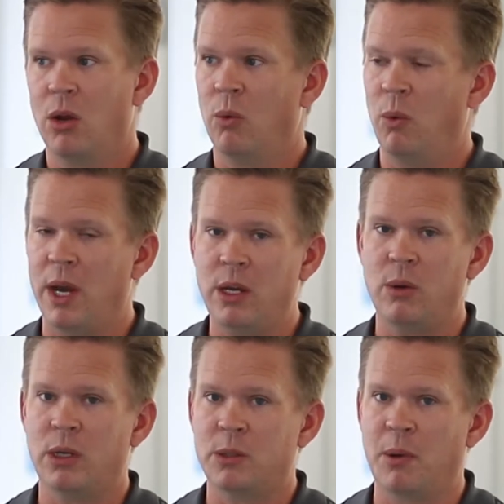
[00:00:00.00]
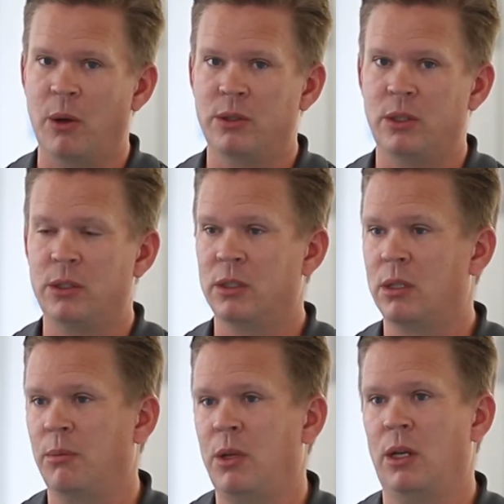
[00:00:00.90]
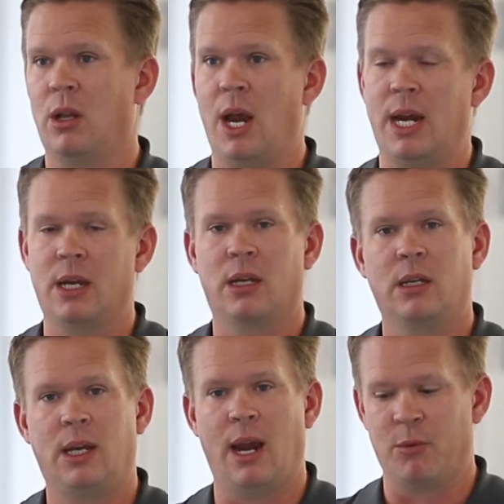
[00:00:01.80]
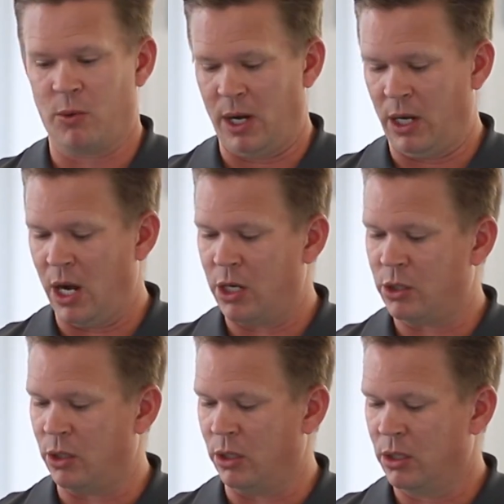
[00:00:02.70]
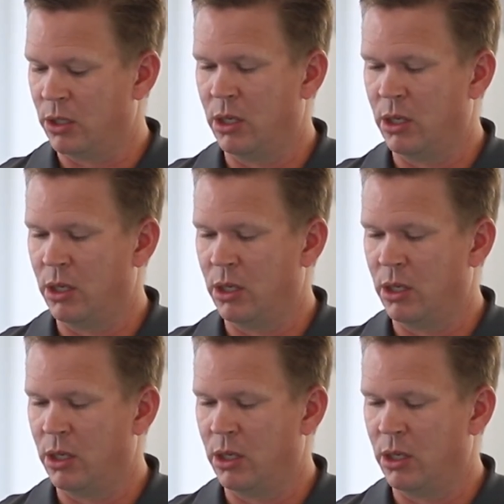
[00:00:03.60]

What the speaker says: when you expose it to something like gamma radiation,